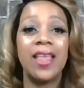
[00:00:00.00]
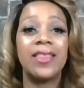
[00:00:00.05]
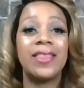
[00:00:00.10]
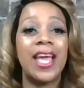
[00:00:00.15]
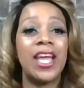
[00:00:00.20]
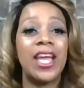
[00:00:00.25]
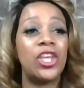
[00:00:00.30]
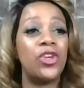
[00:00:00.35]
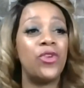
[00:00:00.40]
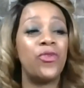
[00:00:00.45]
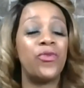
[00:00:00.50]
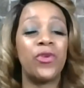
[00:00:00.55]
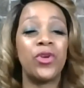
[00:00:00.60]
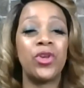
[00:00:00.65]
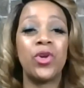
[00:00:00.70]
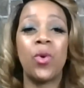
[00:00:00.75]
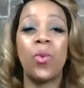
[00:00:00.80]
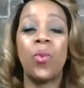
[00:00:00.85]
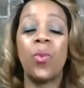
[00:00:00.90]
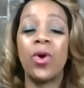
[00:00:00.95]
Thank you for
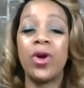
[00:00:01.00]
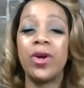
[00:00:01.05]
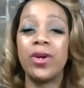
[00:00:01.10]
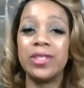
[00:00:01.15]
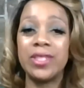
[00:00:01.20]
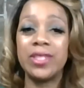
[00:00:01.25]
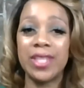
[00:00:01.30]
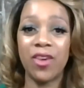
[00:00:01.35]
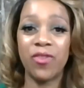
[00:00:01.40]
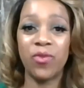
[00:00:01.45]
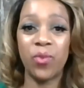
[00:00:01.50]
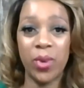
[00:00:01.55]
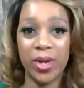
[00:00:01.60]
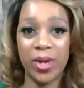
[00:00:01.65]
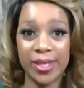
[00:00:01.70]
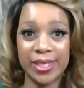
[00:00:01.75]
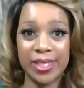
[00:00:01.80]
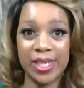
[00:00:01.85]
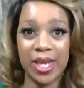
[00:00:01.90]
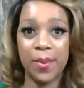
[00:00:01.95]
your words of
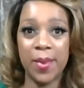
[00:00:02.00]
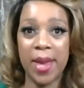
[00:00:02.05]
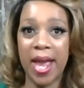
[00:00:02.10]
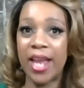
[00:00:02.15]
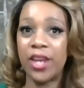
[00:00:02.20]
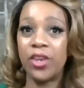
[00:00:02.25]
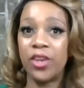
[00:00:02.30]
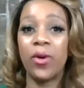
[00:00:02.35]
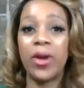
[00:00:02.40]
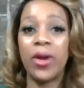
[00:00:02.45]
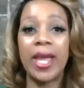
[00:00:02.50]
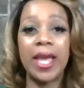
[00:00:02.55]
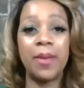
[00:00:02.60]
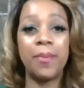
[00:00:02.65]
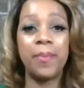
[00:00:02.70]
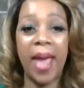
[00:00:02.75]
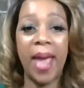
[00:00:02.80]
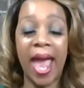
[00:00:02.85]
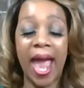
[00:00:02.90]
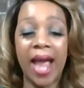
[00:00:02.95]
wisdom and your
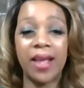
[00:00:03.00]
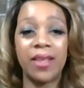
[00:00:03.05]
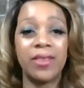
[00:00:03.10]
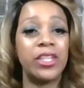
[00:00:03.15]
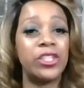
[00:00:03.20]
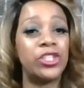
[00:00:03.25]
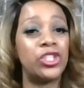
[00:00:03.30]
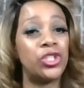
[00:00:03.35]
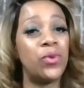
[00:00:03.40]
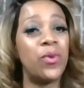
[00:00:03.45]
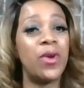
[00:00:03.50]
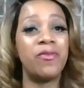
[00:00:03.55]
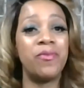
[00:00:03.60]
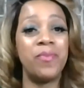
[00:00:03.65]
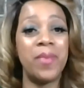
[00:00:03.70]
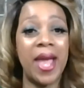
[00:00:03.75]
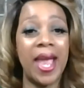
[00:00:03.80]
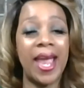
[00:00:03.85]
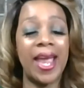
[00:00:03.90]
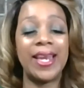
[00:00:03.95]
impact that you have
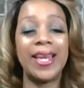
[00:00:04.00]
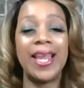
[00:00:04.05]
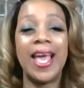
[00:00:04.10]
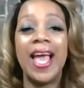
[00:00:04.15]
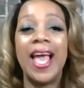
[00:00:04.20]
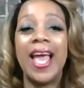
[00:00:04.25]
made